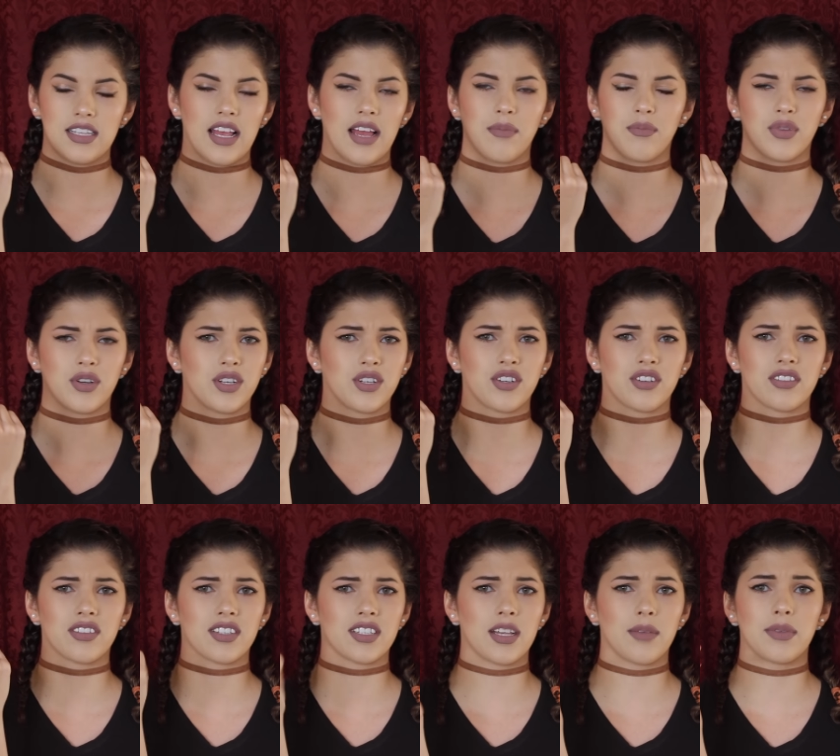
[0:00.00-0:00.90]
I'm pretty sure
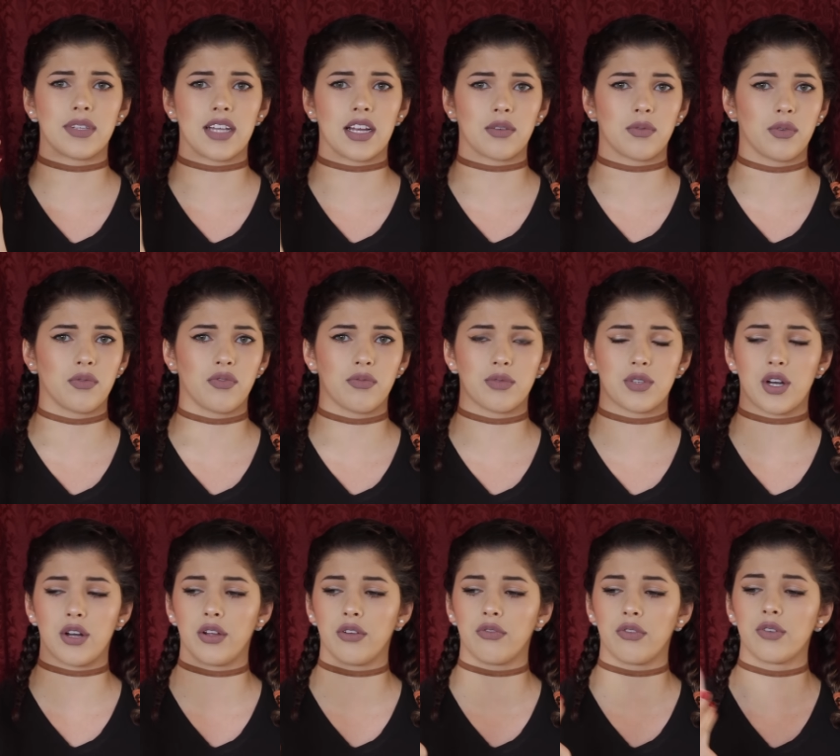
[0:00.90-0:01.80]
it's the same exact one from
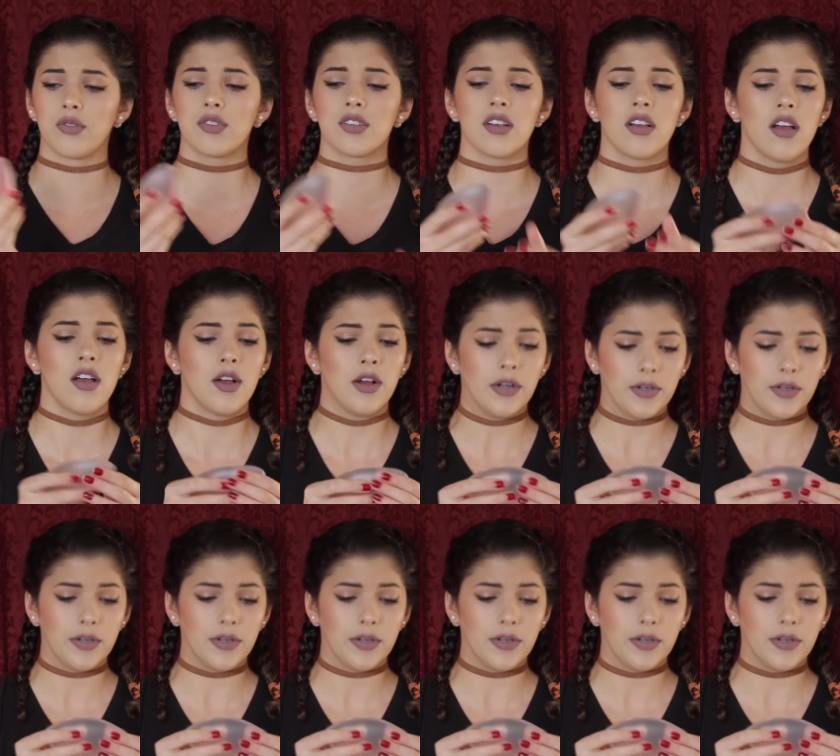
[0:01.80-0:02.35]
Charlotte Russe.